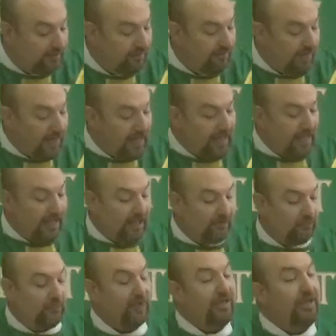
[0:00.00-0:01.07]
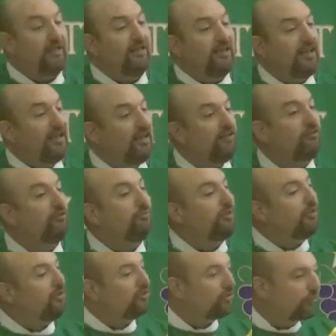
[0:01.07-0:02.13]
they and we need to
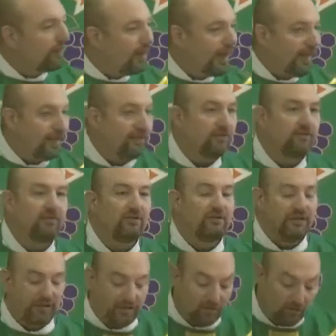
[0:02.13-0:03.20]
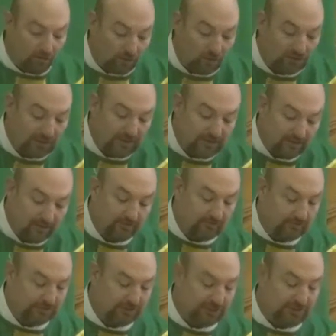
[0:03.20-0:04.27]
be trained in holy
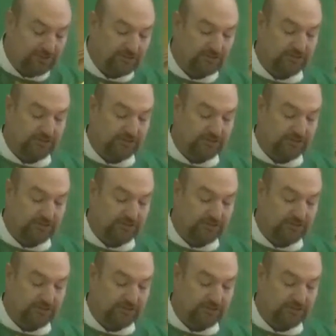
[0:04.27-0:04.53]
conversation.